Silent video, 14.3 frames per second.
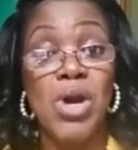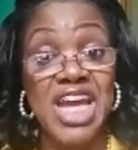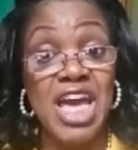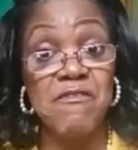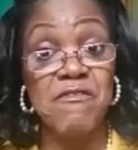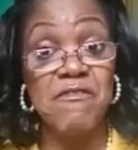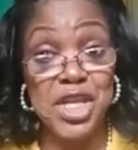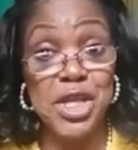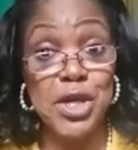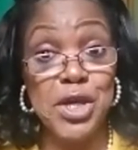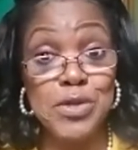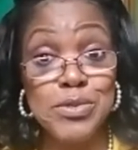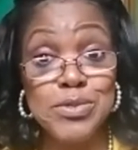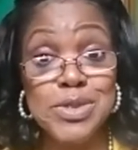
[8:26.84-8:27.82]

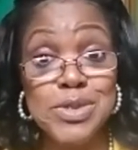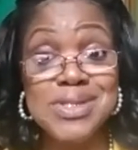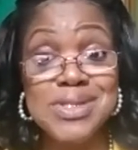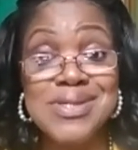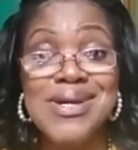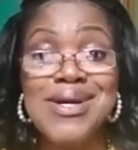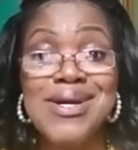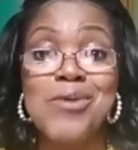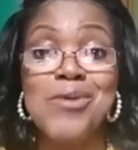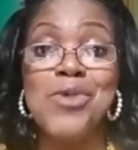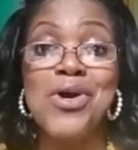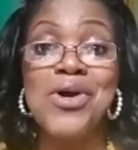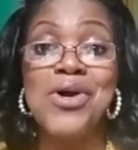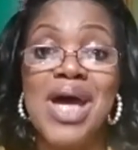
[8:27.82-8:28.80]
videos. We're
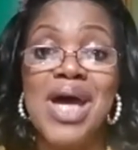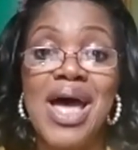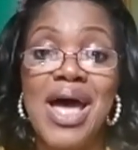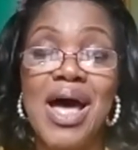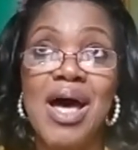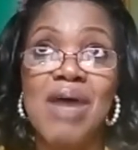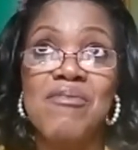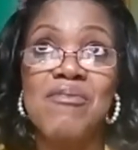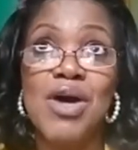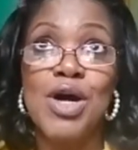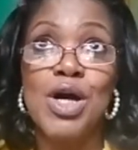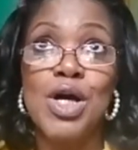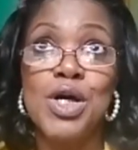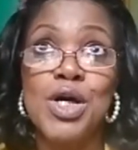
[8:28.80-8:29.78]
going to have
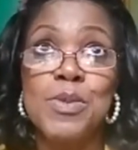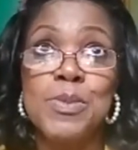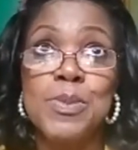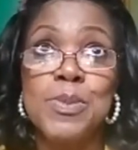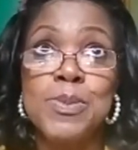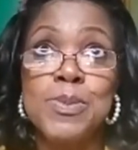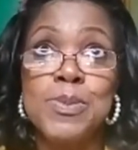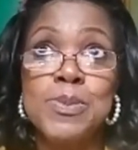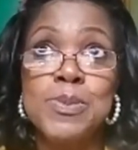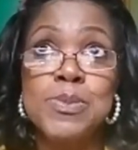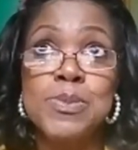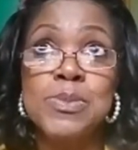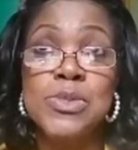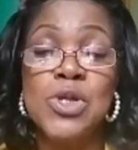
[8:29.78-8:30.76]

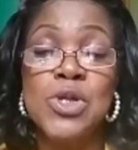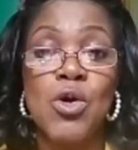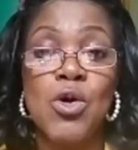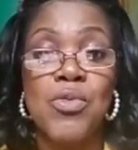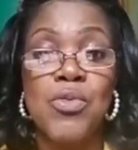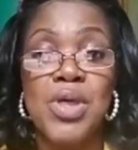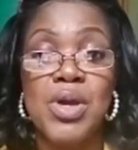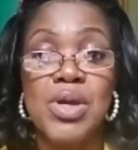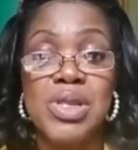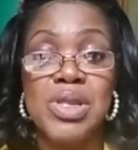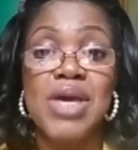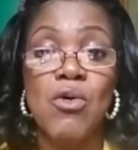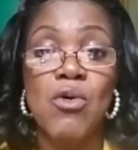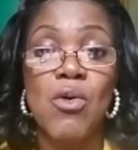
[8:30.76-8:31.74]

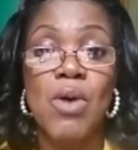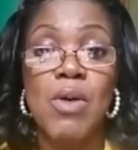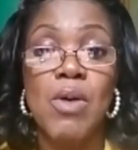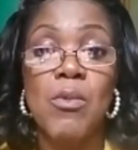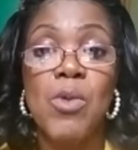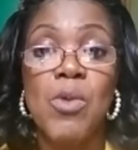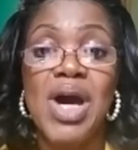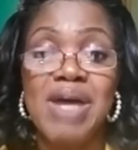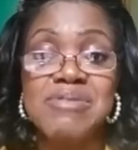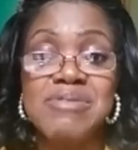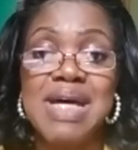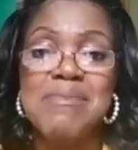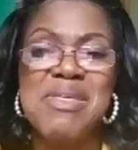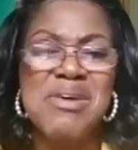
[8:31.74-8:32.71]
they'll have
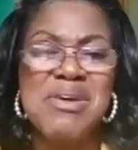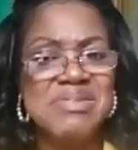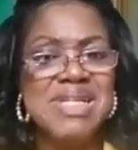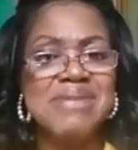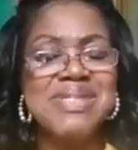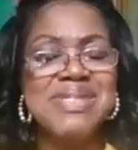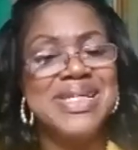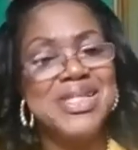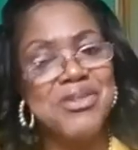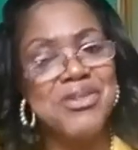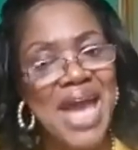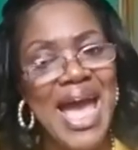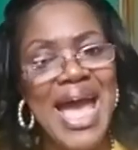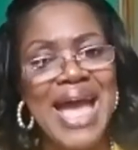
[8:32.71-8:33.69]
time to
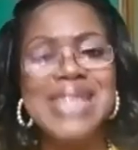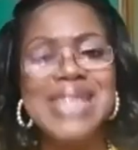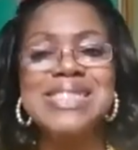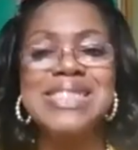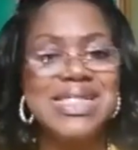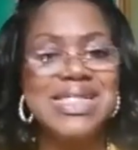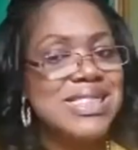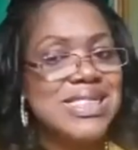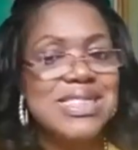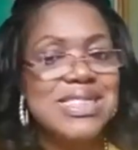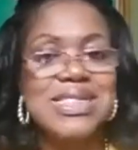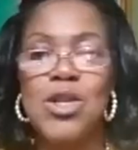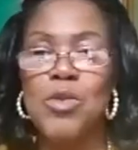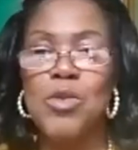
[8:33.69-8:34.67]
interact. It's just
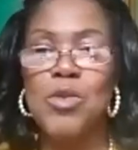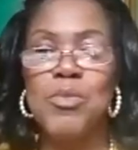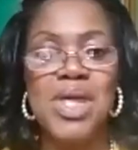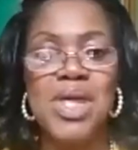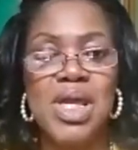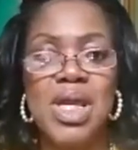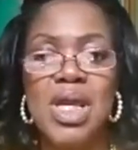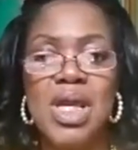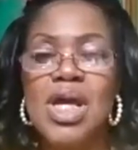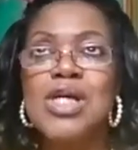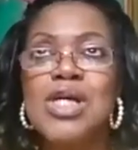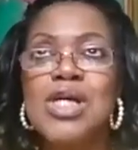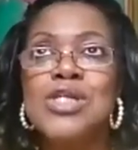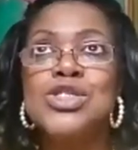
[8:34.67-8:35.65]
going to be
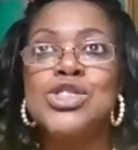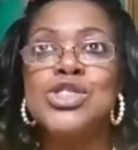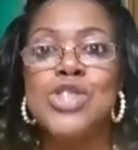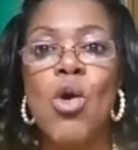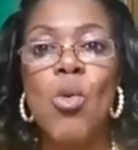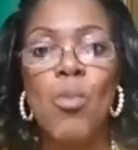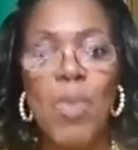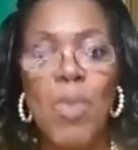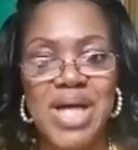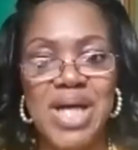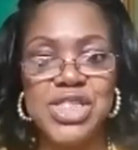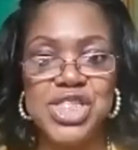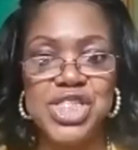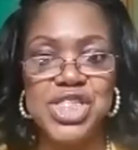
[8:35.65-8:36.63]
so
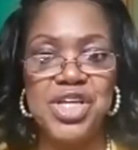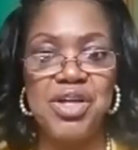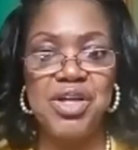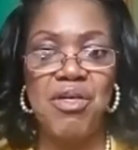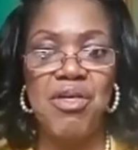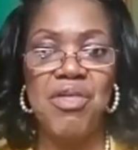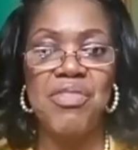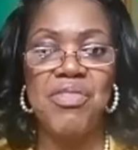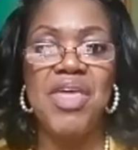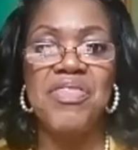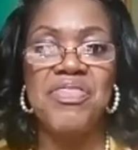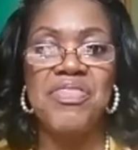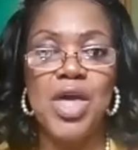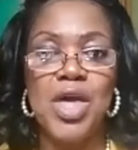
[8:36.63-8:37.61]
much that
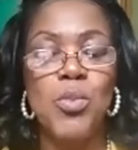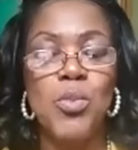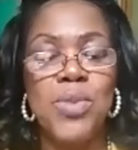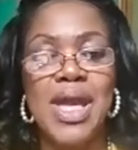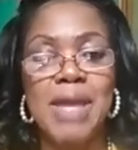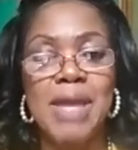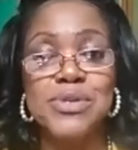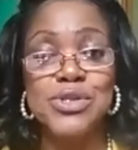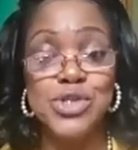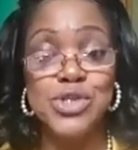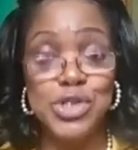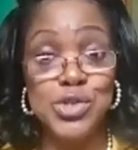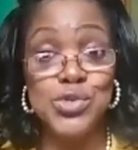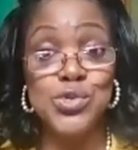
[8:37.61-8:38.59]
they'll be able to
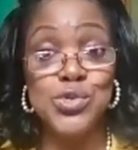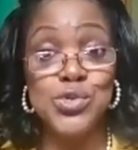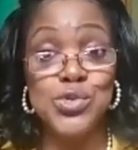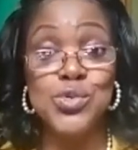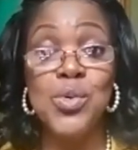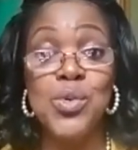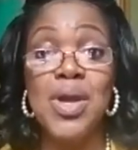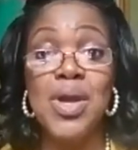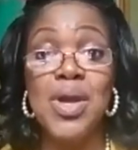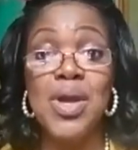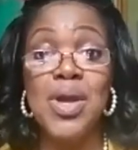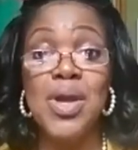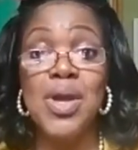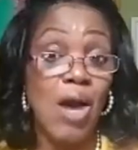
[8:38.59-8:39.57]
do
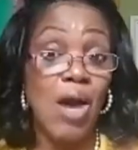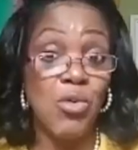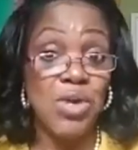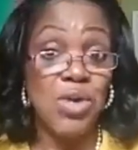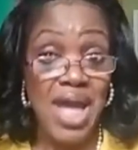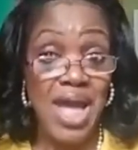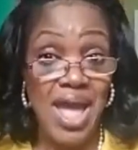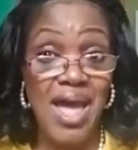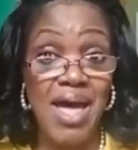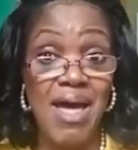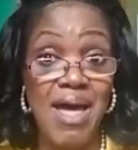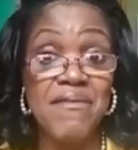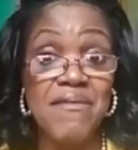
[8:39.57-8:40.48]
in the hour and a half